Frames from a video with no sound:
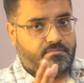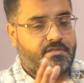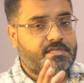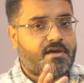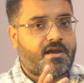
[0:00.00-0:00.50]

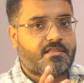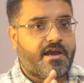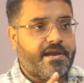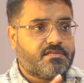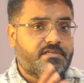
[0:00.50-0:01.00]
These are the
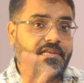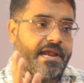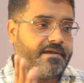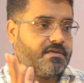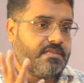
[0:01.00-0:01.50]
ideas that
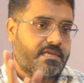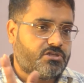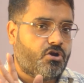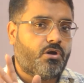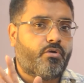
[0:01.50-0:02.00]
delight us. Let's
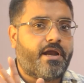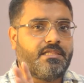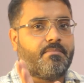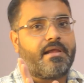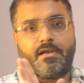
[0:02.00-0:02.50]
not look at
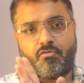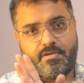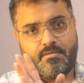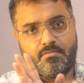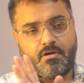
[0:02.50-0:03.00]
them right
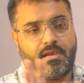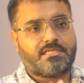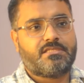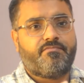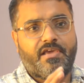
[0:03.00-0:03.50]
away, or
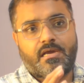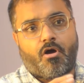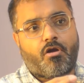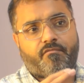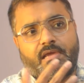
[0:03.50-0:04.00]

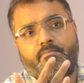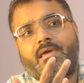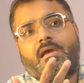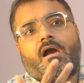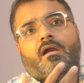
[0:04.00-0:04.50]
we
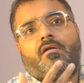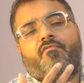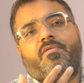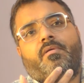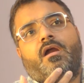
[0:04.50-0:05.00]

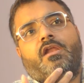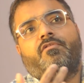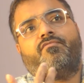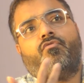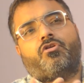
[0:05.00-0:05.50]
can't
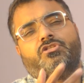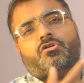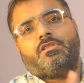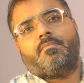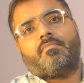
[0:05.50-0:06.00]
even focus
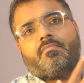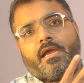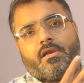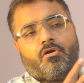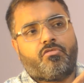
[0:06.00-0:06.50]
on them
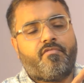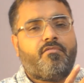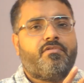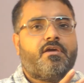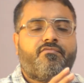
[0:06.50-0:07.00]
right now. So
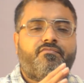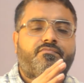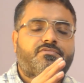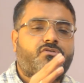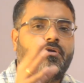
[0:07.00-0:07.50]
when we have
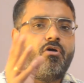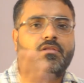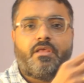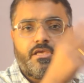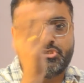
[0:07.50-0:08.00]
solved
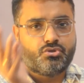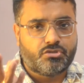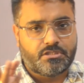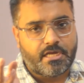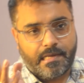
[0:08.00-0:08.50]
all the
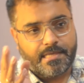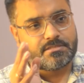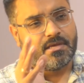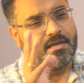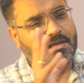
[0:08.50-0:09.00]
issues in that
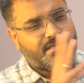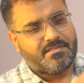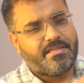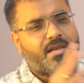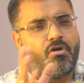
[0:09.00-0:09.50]
list,
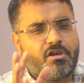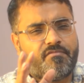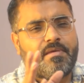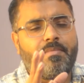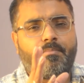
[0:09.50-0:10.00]
then only
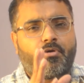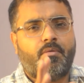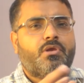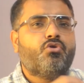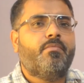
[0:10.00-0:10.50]
we may
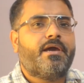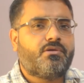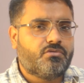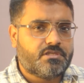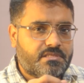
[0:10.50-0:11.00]
probably go back
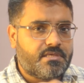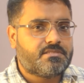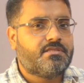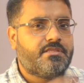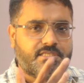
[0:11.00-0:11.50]
to this
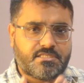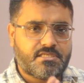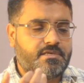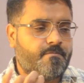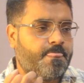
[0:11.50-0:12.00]
list and then
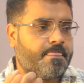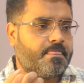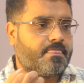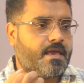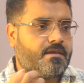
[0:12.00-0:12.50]
see
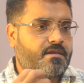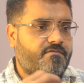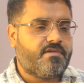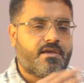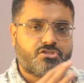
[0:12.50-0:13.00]
that
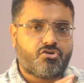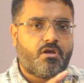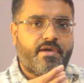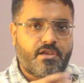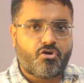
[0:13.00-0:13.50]
if we can
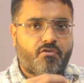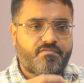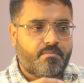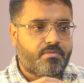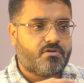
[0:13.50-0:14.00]
solve any of
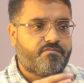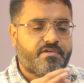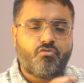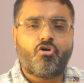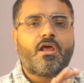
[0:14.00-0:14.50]
them, because we
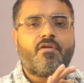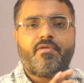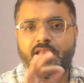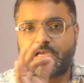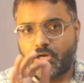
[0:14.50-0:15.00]
do not have
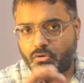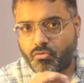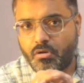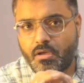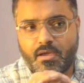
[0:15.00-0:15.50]
any
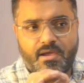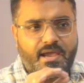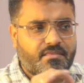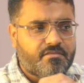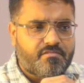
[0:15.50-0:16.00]
control
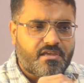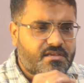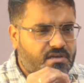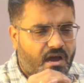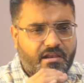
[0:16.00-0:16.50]
and there
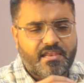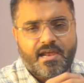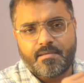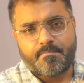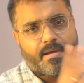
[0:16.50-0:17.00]
is hardly
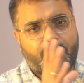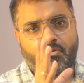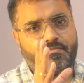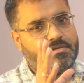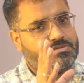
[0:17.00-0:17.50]
any impact
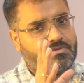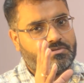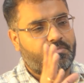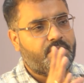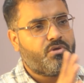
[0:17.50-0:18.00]
of these
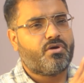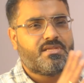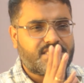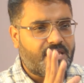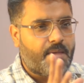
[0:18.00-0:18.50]
ones. Maybe you can
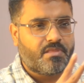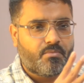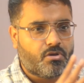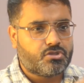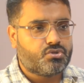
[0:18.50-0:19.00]
scrap them
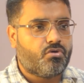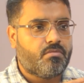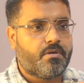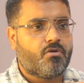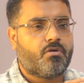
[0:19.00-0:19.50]
also. You
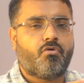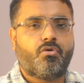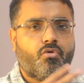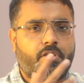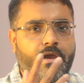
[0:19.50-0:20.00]
may not
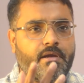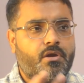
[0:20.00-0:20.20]
want to look at it.